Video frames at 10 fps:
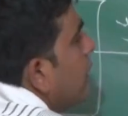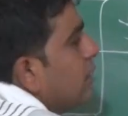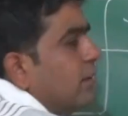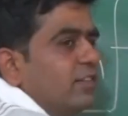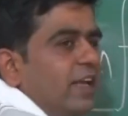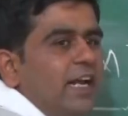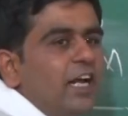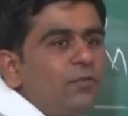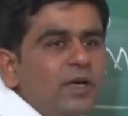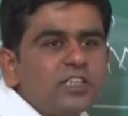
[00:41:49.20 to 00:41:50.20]
This
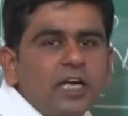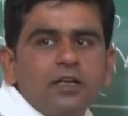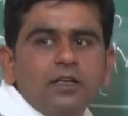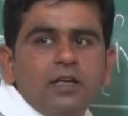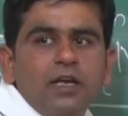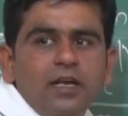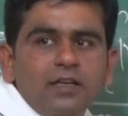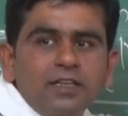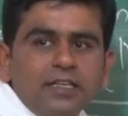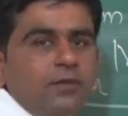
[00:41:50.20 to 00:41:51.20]
error function
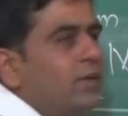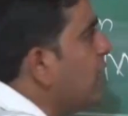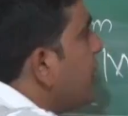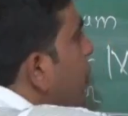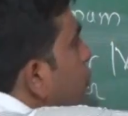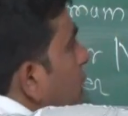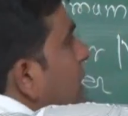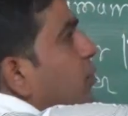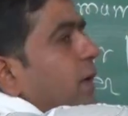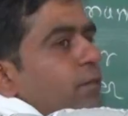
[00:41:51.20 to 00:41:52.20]
is nothing but the
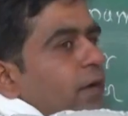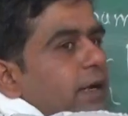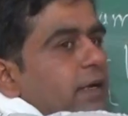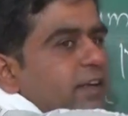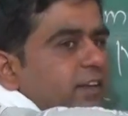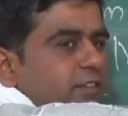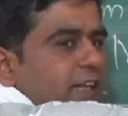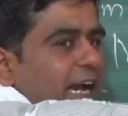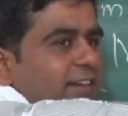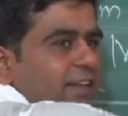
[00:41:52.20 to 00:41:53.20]
difference between
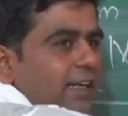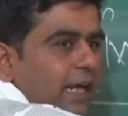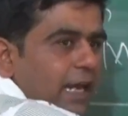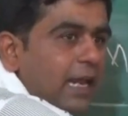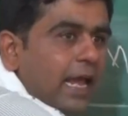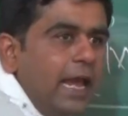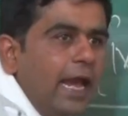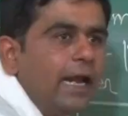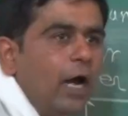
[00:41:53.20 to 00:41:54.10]
desired signal and